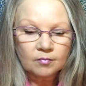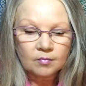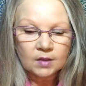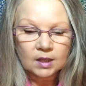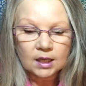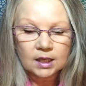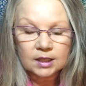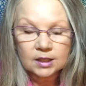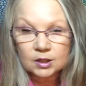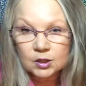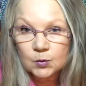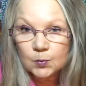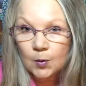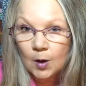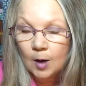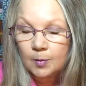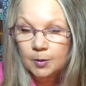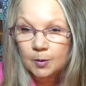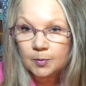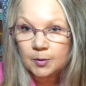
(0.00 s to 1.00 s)
And it's
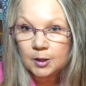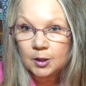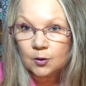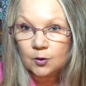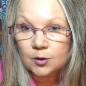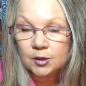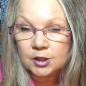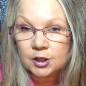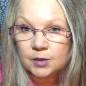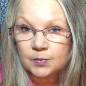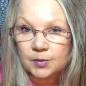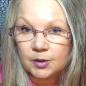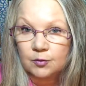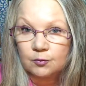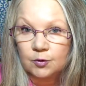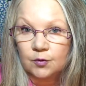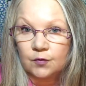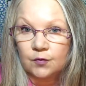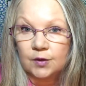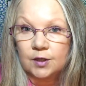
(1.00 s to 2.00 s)
probably going to be
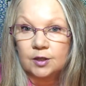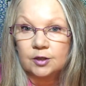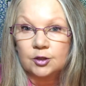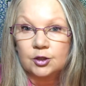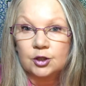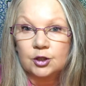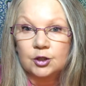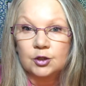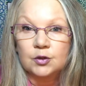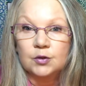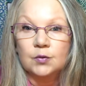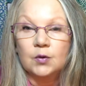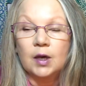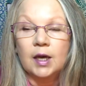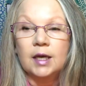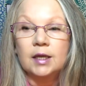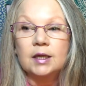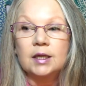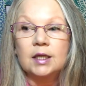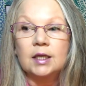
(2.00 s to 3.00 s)
revealed to you
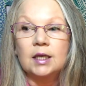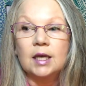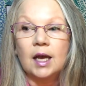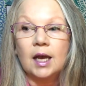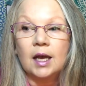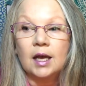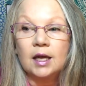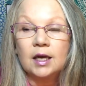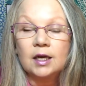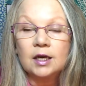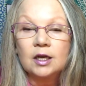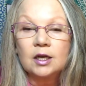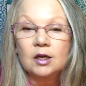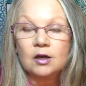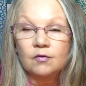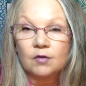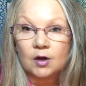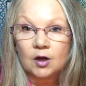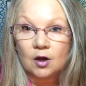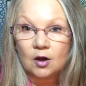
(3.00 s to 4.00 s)
at the end
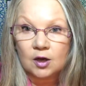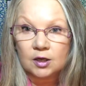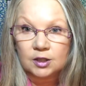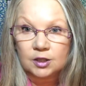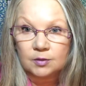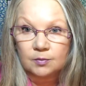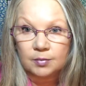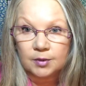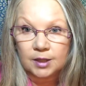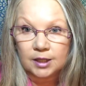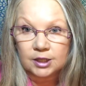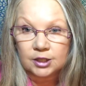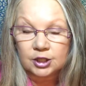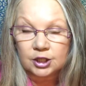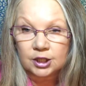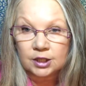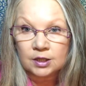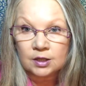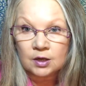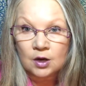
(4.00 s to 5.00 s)
of a
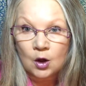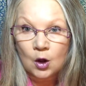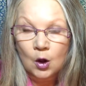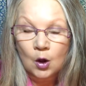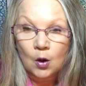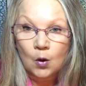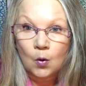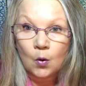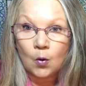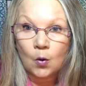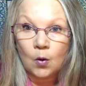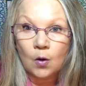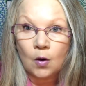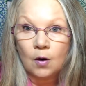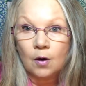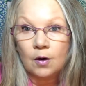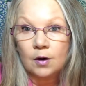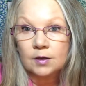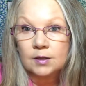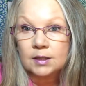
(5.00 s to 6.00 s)
contemplation
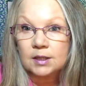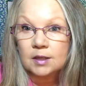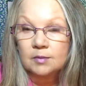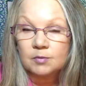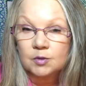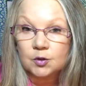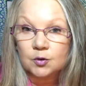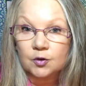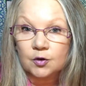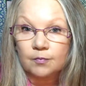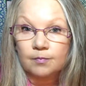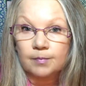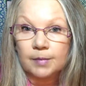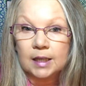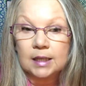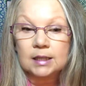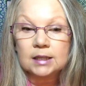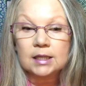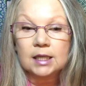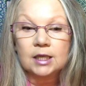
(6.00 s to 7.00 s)
or some sort of
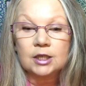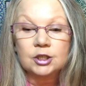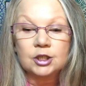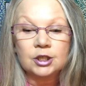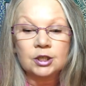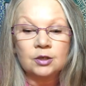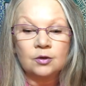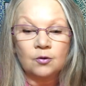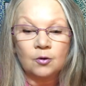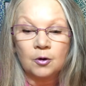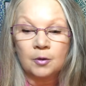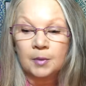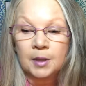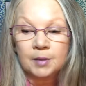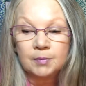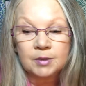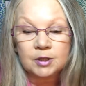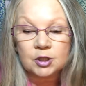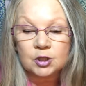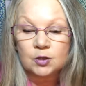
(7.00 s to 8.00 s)
meditation or
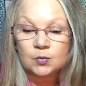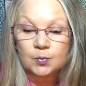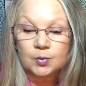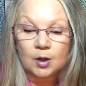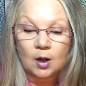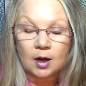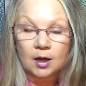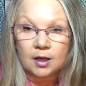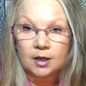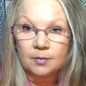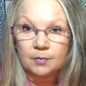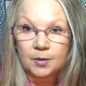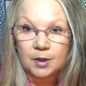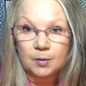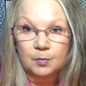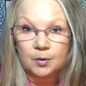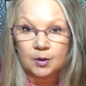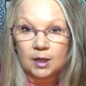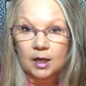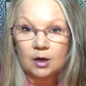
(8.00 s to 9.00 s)
maybe just blocking
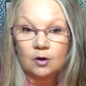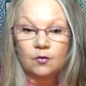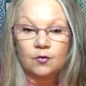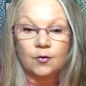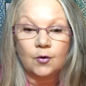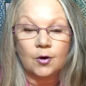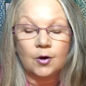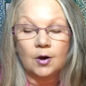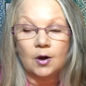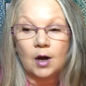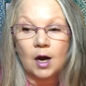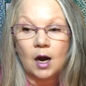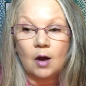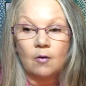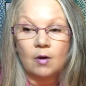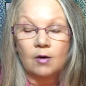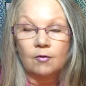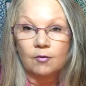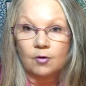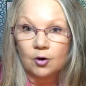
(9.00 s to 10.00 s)
people out for
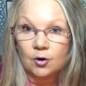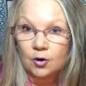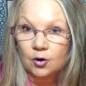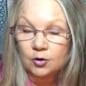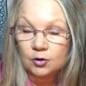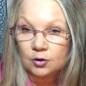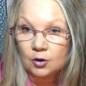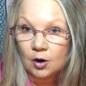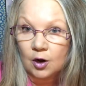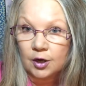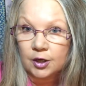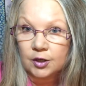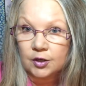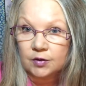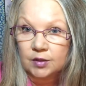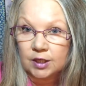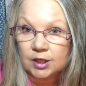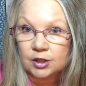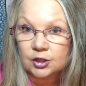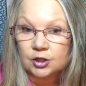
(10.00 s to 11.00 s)
however long you
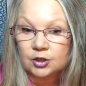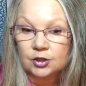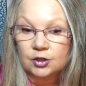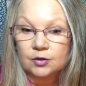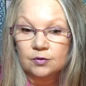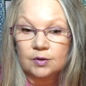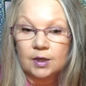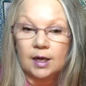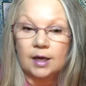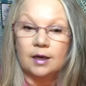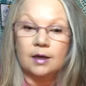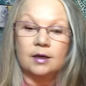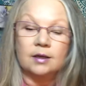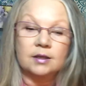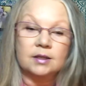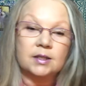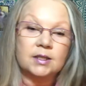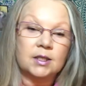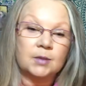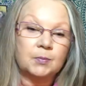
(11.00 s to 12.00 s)
need to do that. I
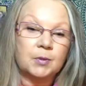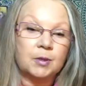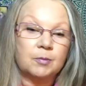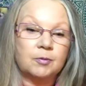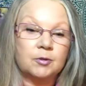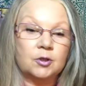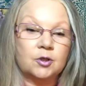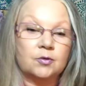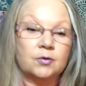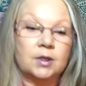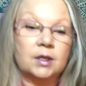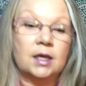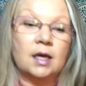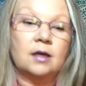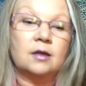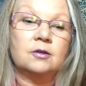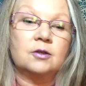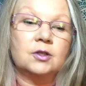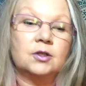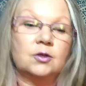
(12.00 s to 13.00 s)
see people doing that
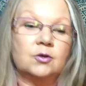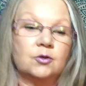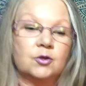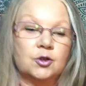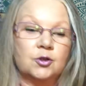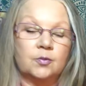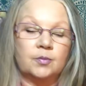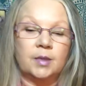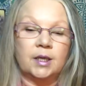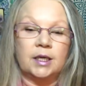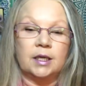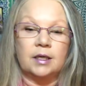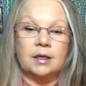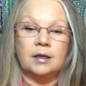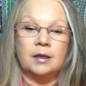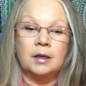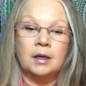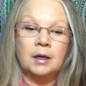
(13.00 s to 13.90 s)
on social media.